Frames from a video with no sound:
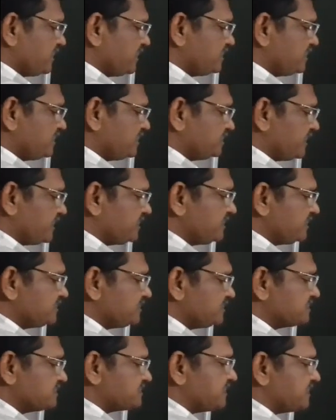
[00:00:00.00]
and
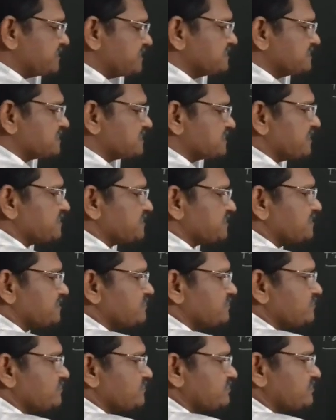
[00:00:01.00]
again this head is
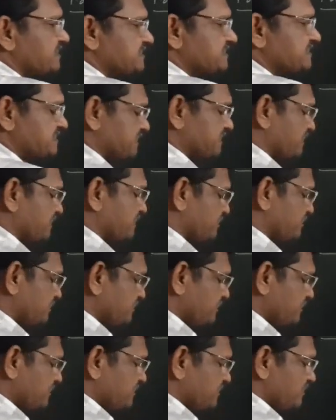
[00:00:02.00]
connected to next tail.
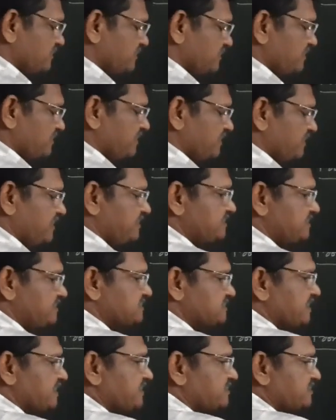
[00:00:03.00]
Head
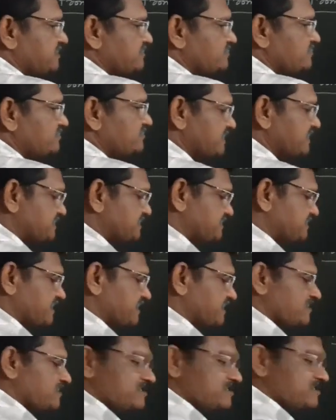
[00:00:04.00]
is connected to next
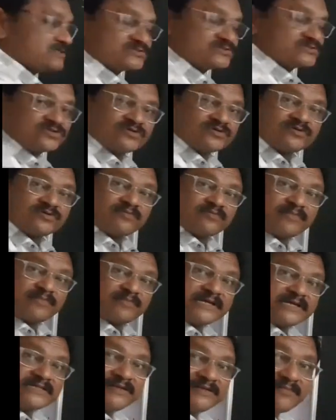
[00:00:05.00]
tail. So
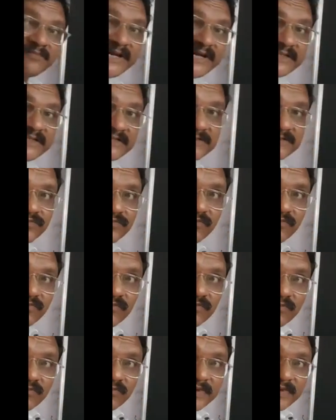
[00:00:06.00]
by
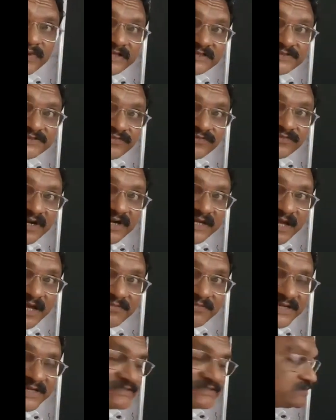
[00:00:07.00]
this what
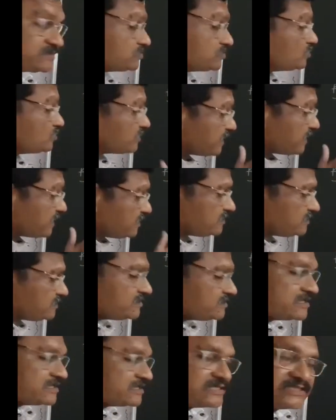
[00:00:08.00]
happens? You can
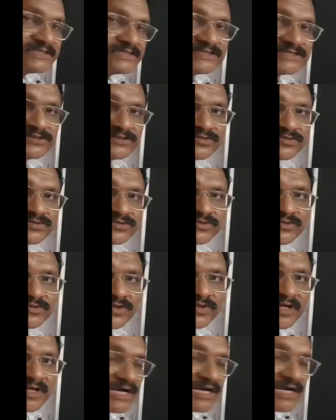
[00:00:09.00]
easy
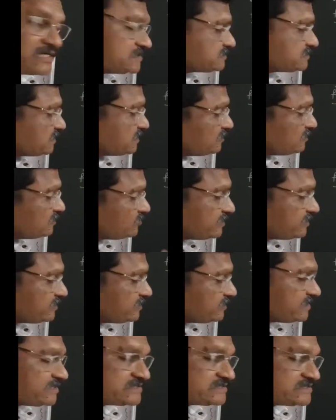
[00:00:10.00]
to understand lower
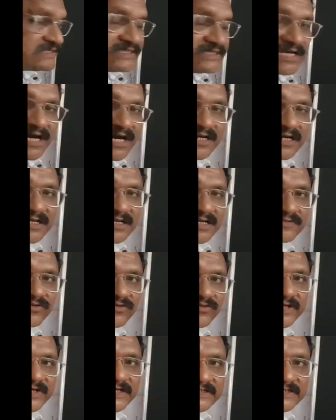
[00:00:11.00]
energy, order of
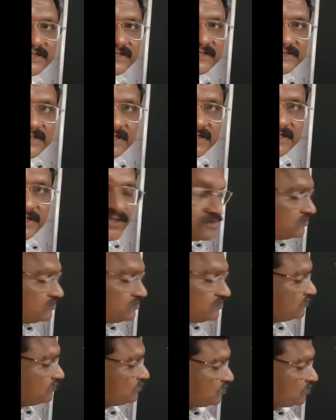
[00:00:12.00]
lower energy
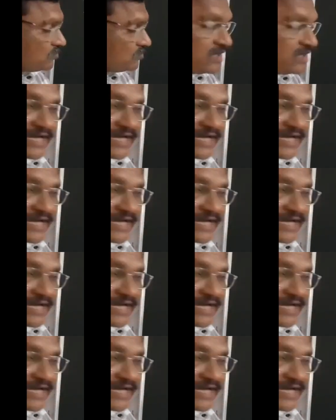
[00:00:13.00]
to